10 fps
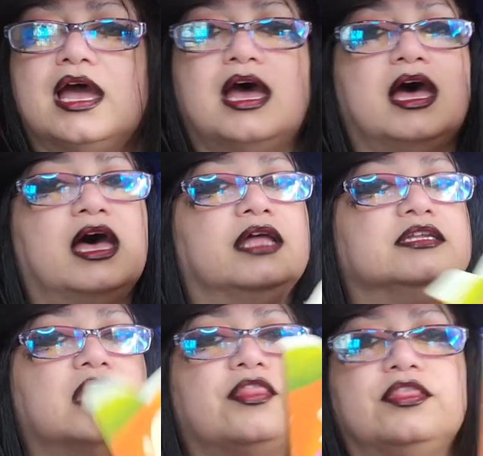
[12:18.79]

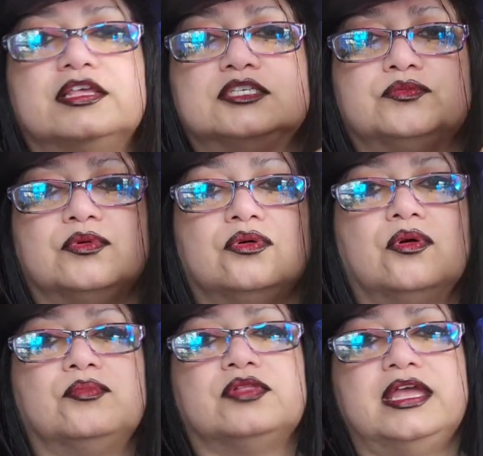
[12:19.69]
and this will
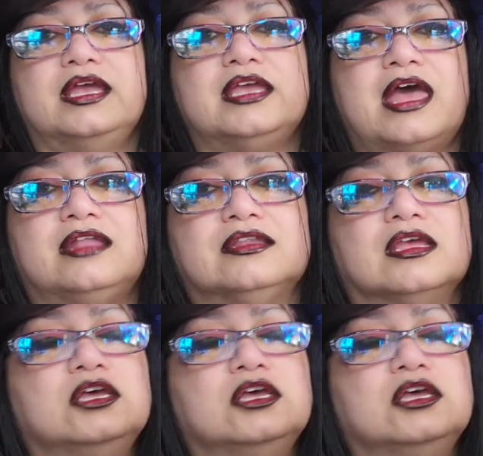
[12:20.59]
play again.